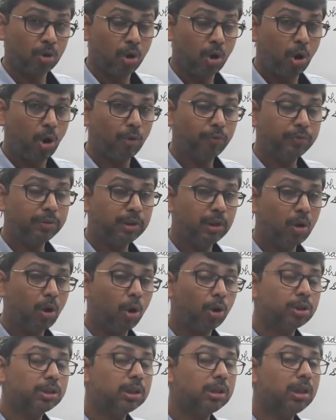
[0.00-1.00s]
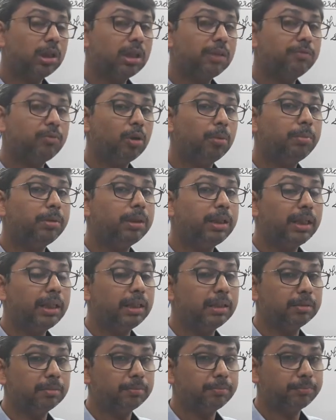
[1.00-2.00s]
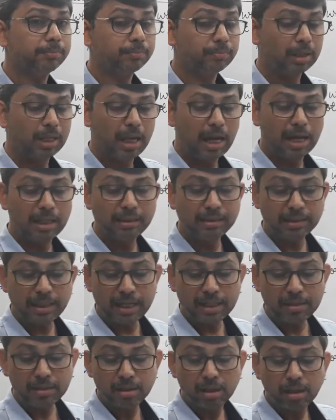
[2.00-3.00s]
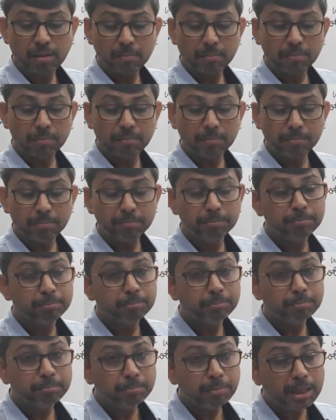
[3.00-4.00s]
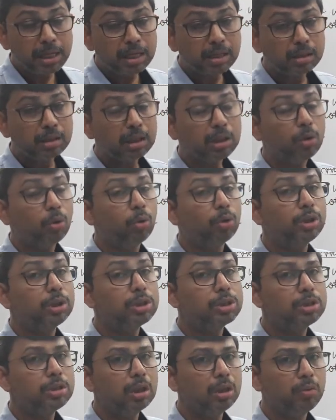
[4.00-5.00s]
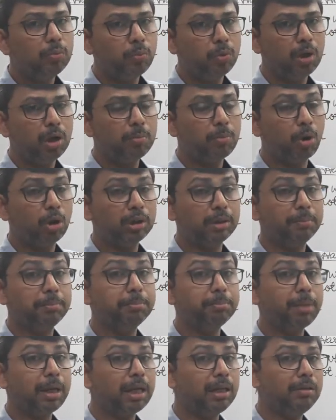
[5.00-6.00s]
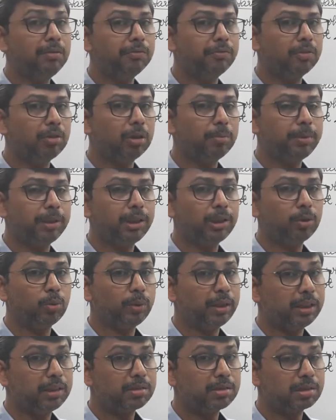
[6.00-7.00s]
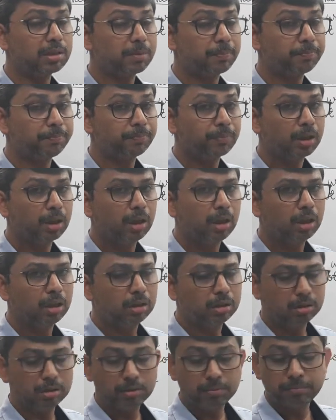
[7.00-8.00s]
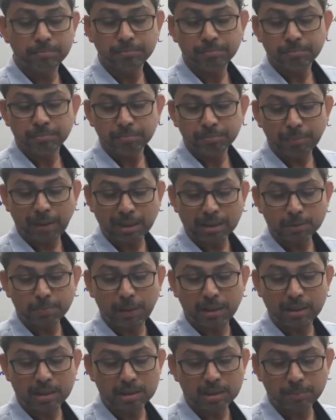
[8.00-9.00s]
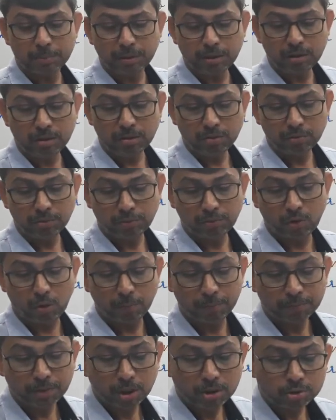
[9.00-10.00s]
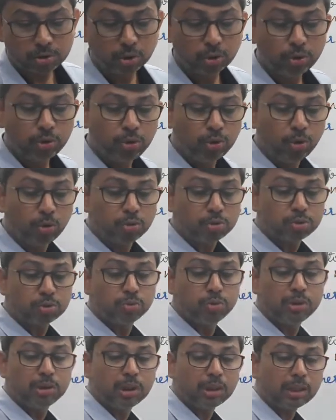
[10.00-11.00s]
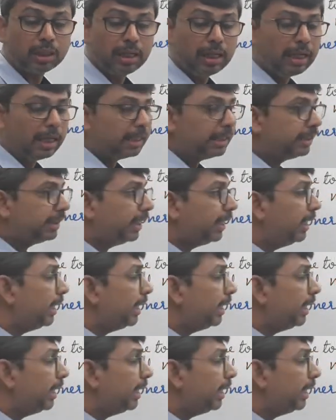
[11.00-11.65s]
of the auxiliary verb did, and then make the original verb or the main verb into its past participle form. So no sooner did